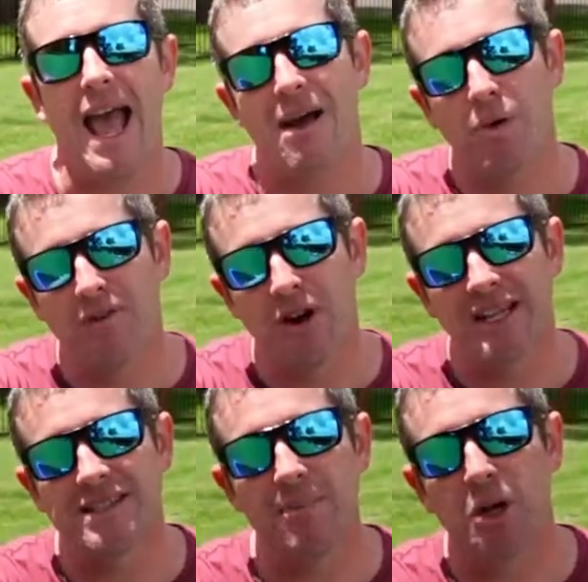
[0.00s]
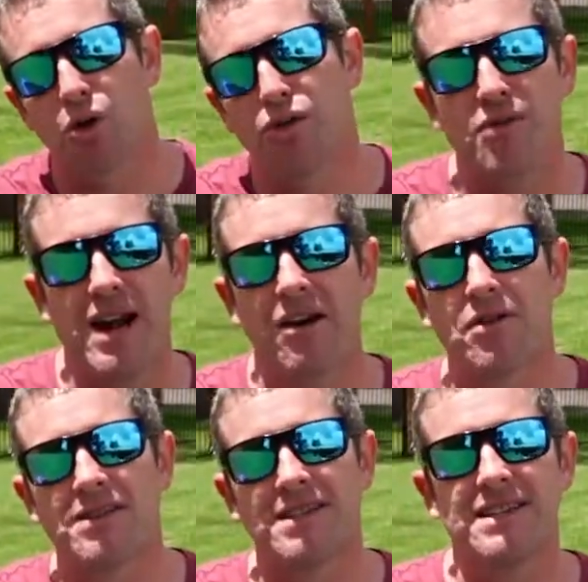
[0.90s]
And we've got a typical
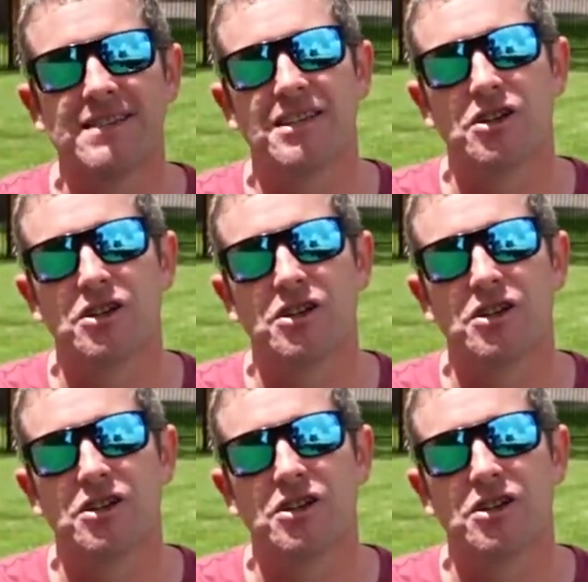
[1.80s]
360